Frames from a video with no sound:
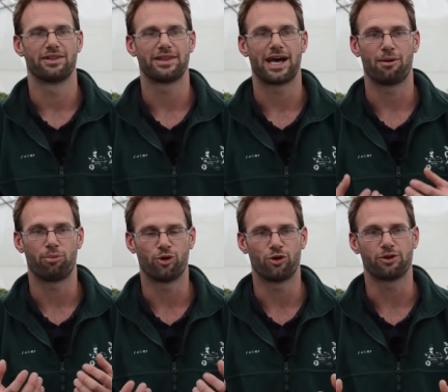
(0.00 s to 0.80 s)
Our
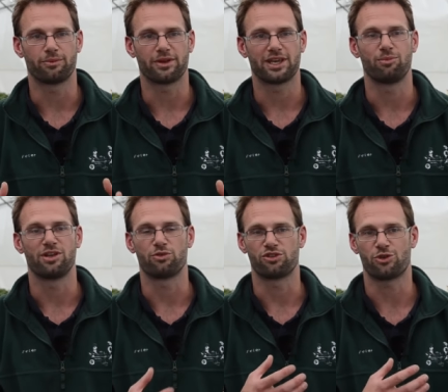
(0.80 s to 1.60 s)
bore can
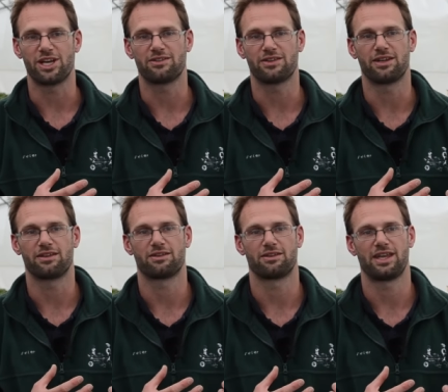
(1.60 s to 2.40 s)
be restricted
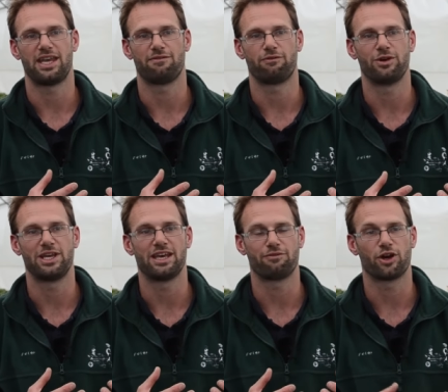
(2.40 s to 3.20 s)
if
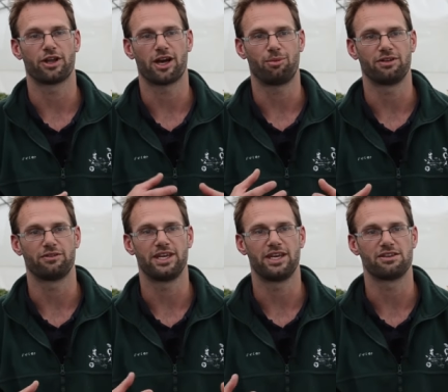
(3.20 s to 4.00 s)
we have got a couple
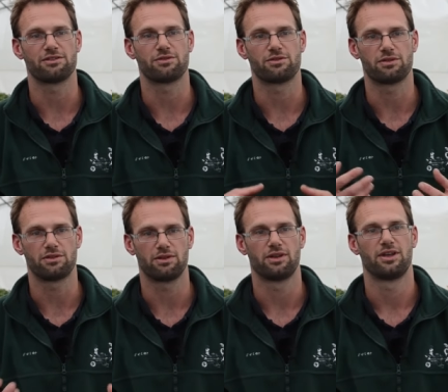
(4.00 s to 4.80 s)
of years of
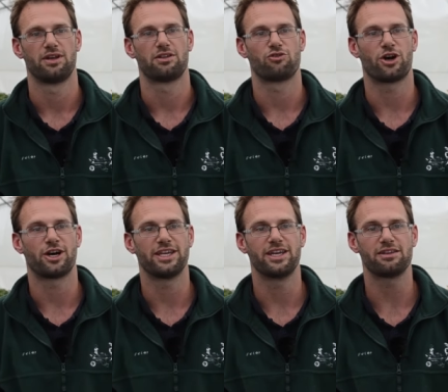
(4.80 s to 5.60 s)

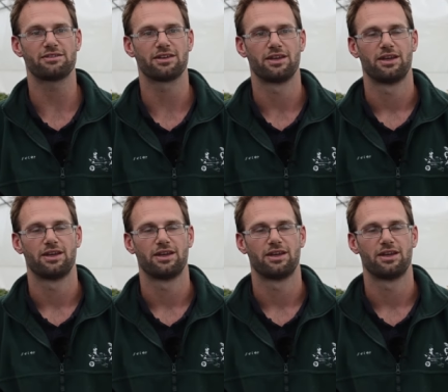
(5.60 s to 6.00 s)
dry years.